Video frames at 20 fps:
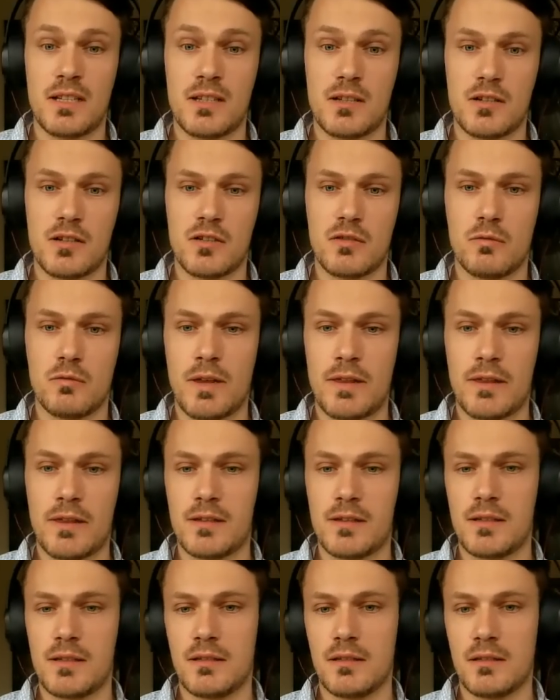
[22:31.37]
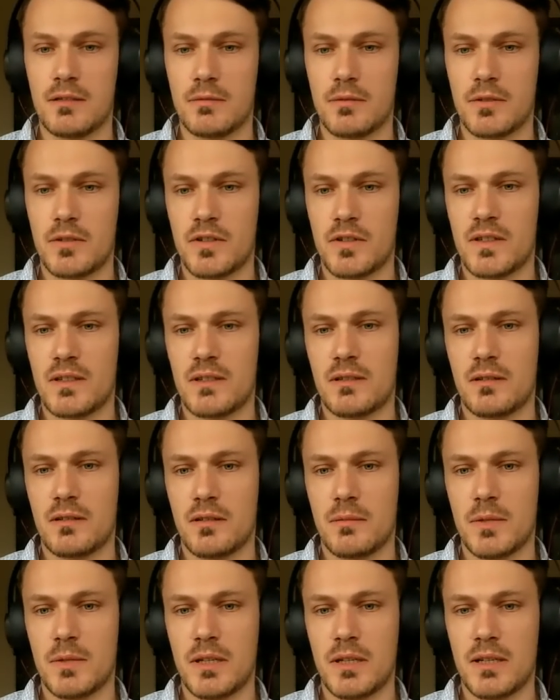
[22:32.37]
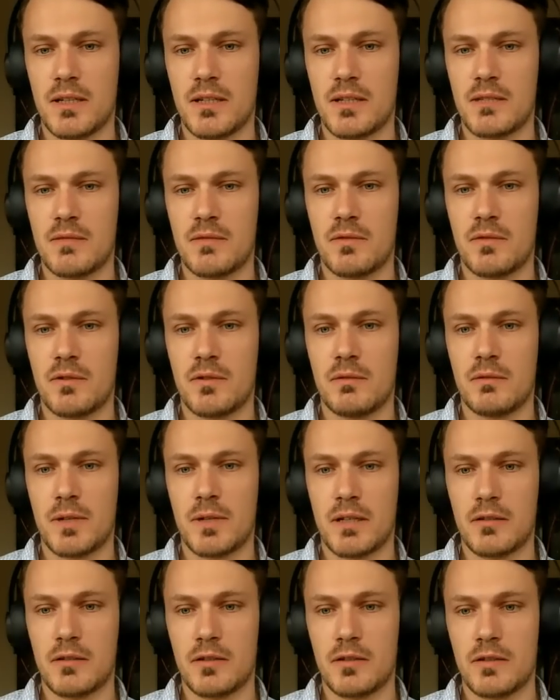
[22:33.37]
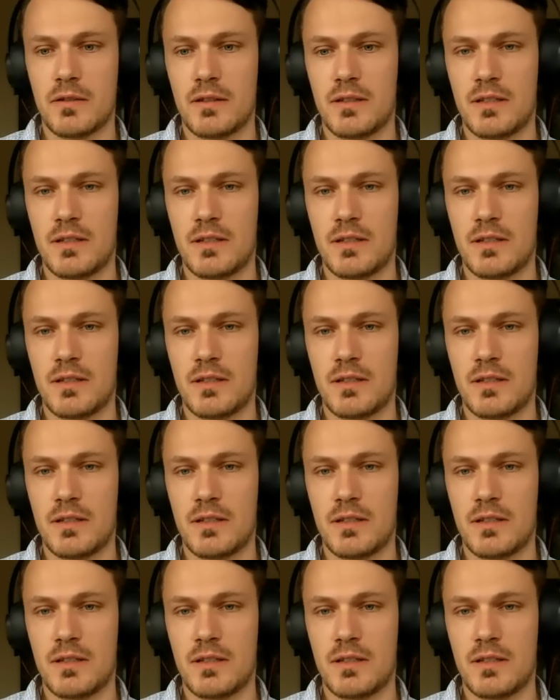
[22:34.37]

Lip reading: it's also weather sealed, which is gonna be nice for when I go to the